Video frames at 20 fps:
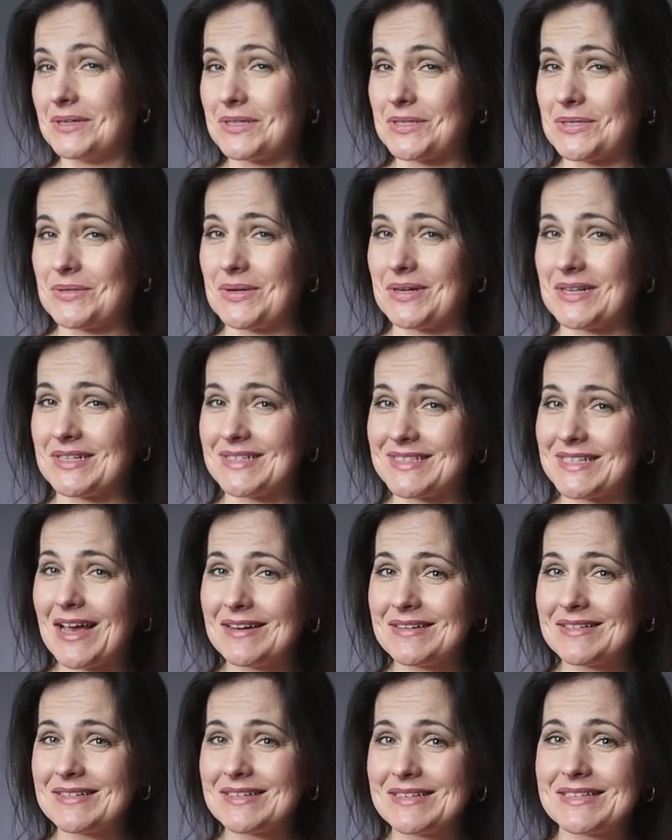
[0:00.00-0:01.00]
Once you are
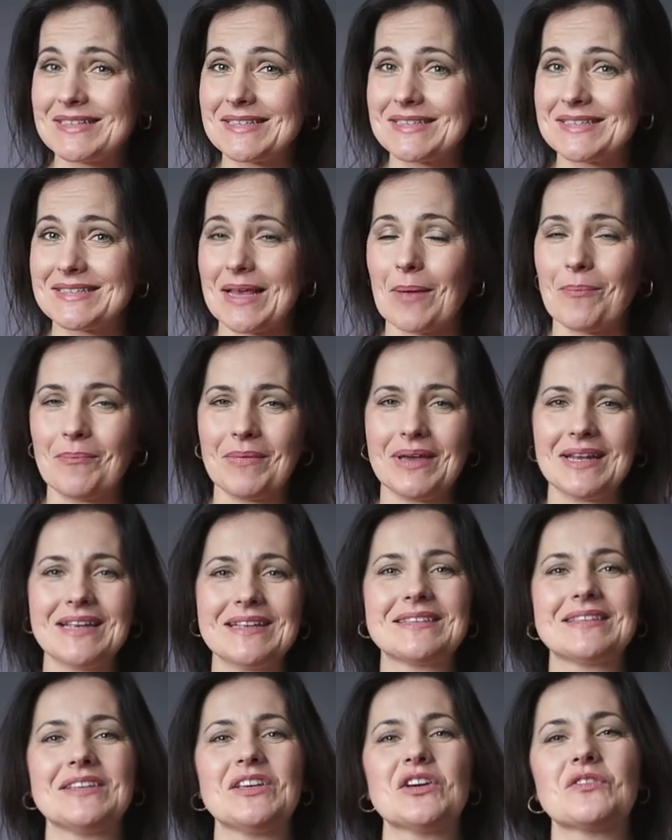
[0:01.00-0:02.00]
done,
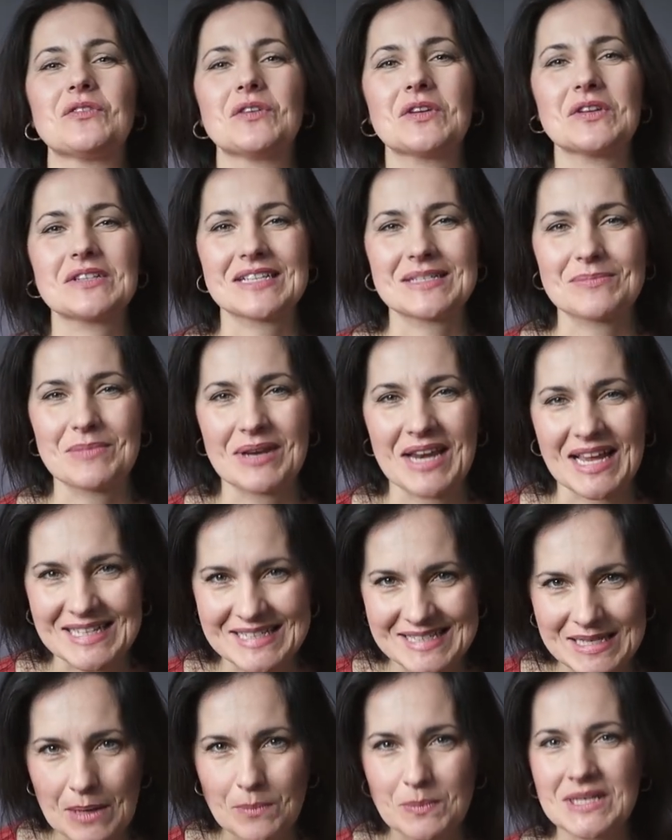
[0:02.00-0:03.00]
submitted, your photos have been
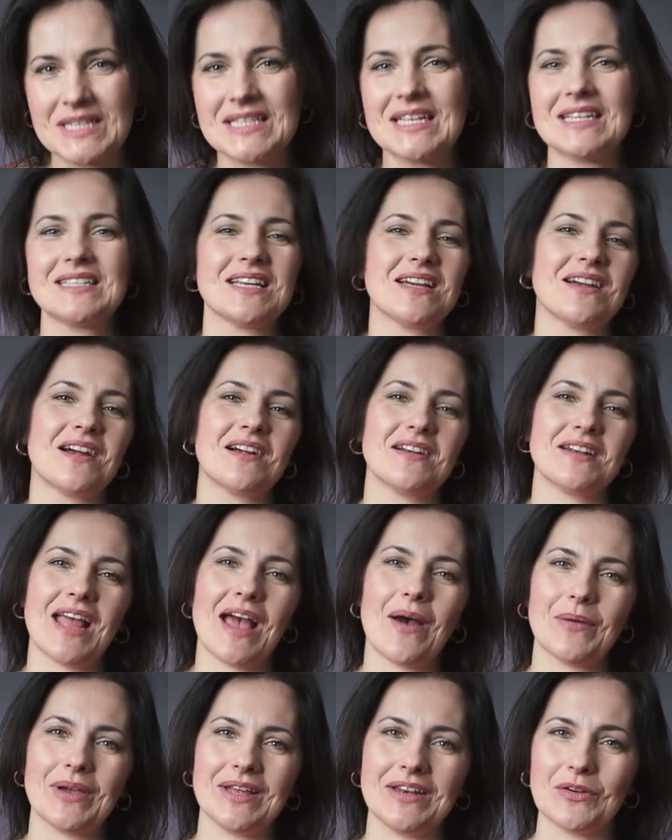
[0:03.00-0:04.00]
accepted, and they are
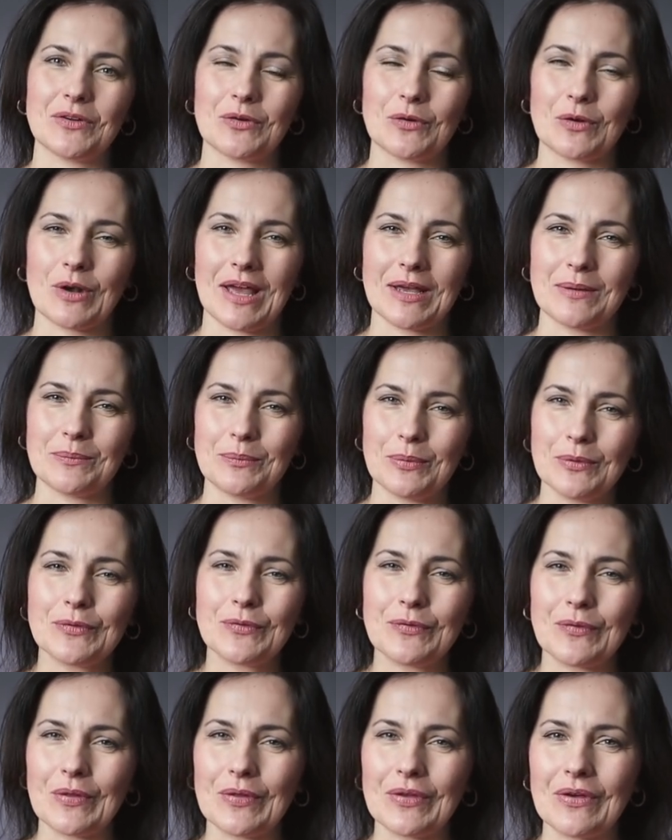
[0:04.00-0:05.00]
now in your online
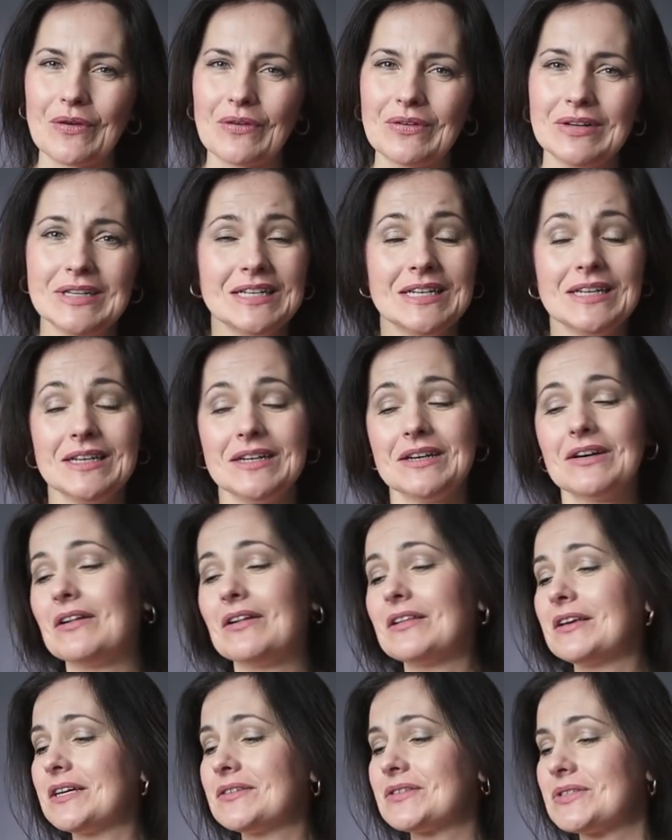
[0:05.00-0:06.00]
portfolio,
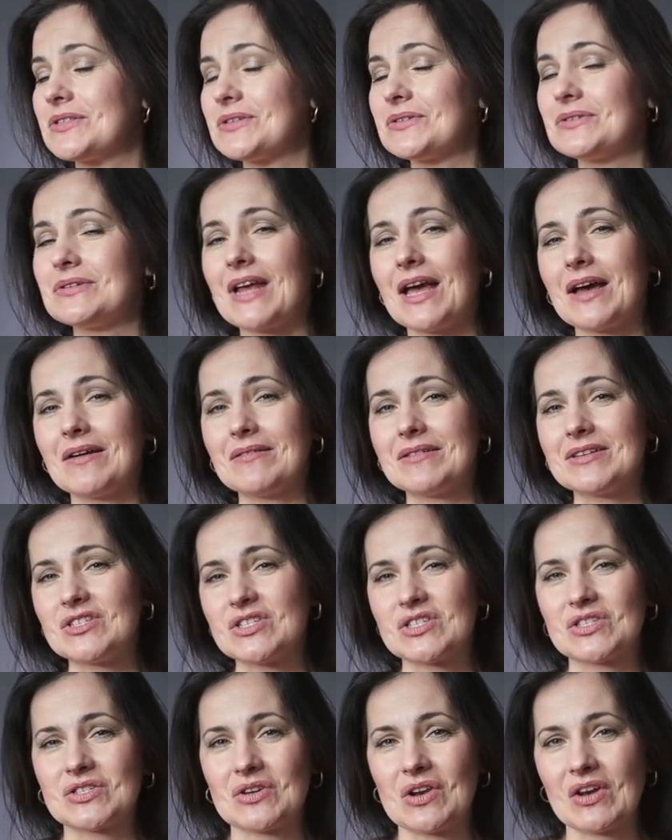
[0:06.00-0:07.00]
all you have to do now
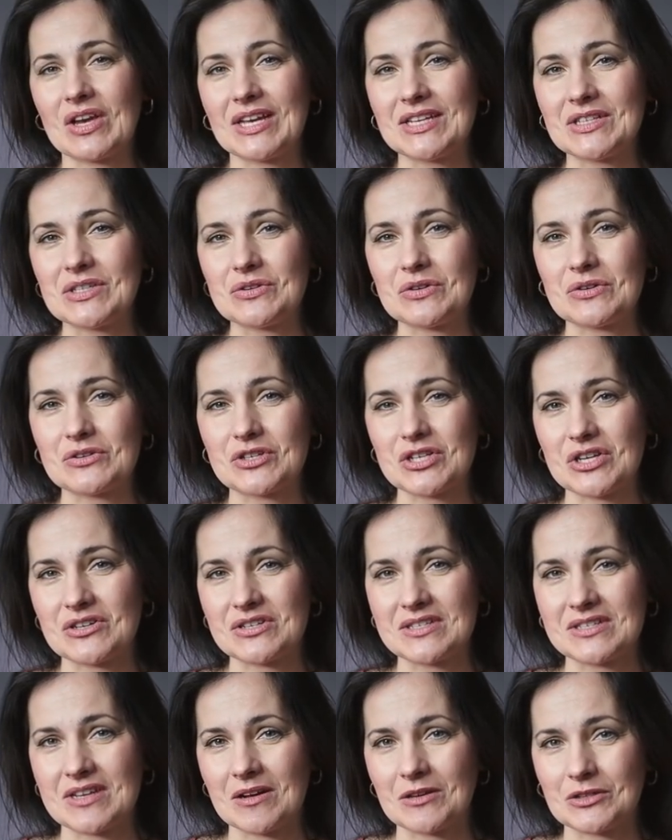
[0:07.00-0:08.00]
is just log into your
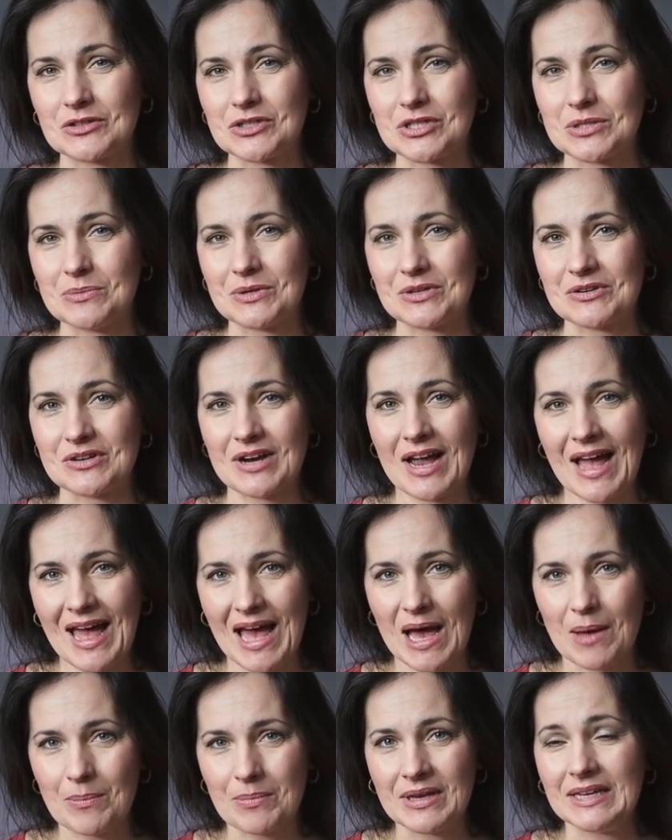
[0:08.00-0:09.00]
Shutterstock Contributor
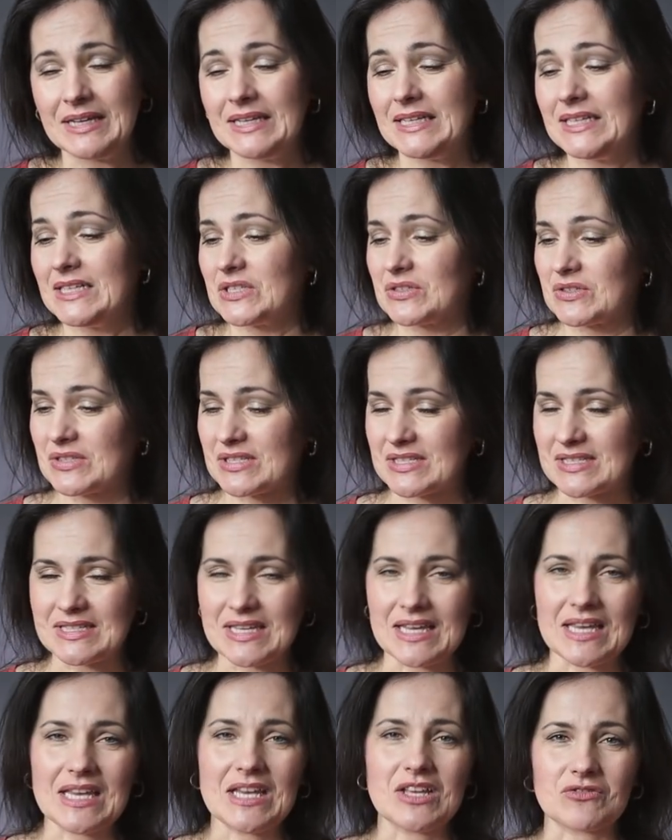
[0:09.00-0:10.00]
app to
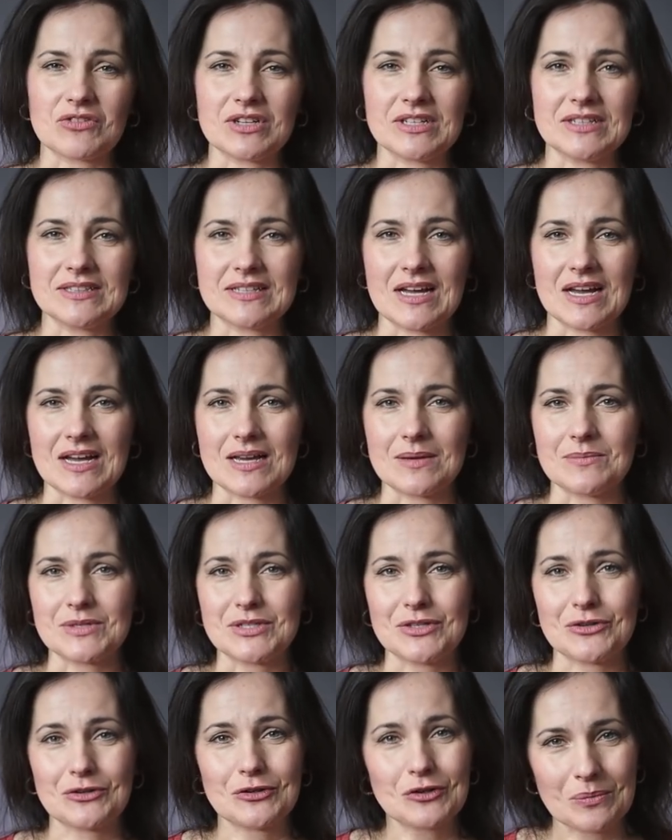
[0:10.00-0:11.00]
see in real
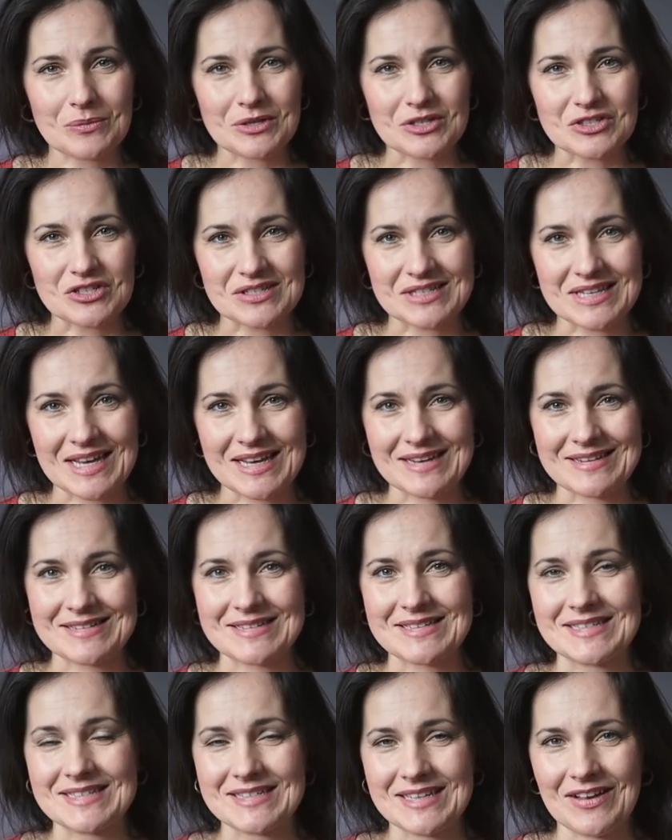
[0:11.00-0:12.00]
time your commissions
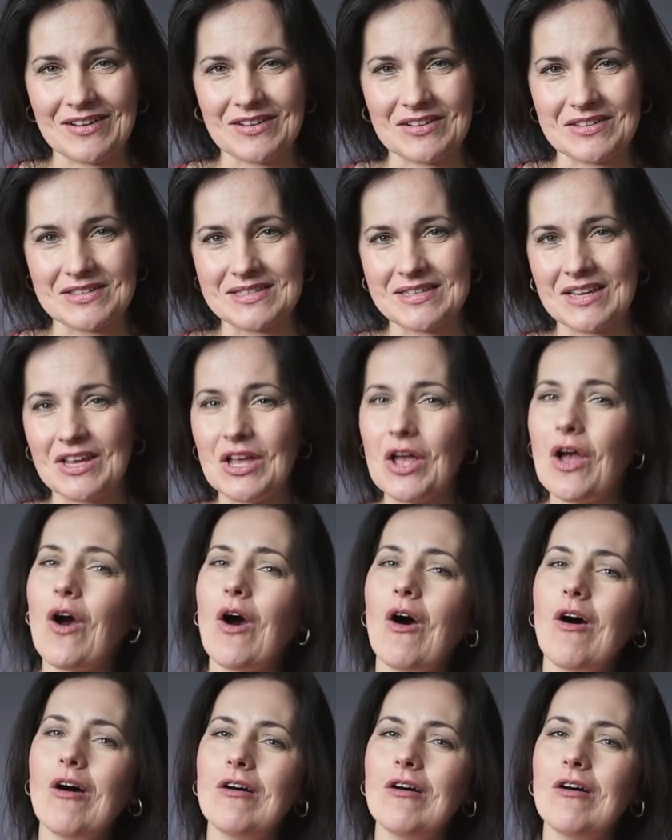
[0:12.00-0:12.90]
and sales.